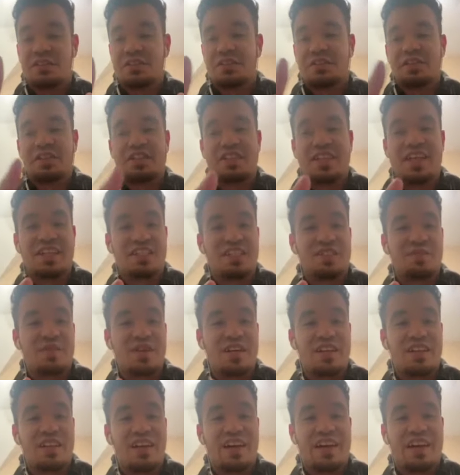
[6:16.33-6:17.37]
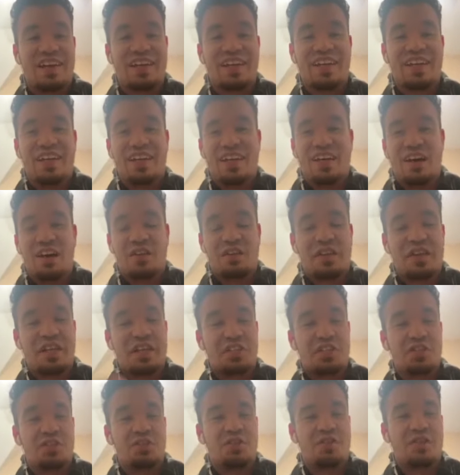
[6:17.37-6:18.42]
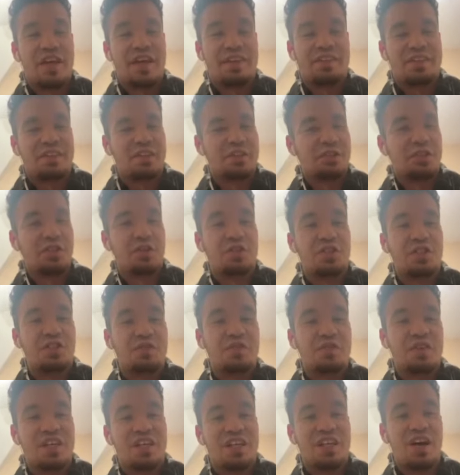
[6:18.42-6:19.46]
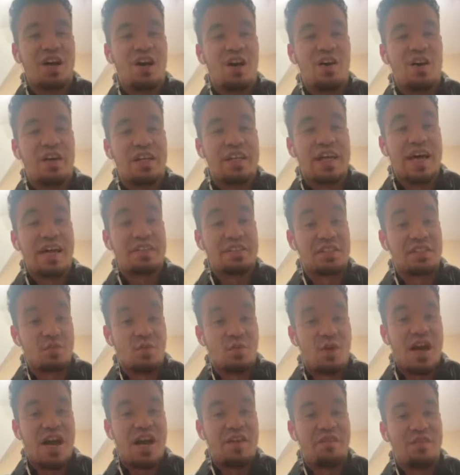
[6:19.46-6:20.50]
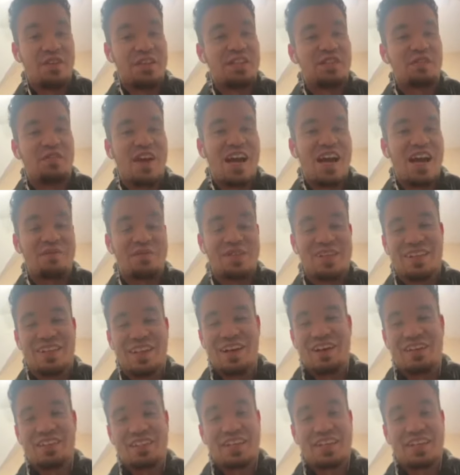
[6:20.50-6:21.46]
just literally texted me like a link to I think their newest video, and it has his wife and his family in there.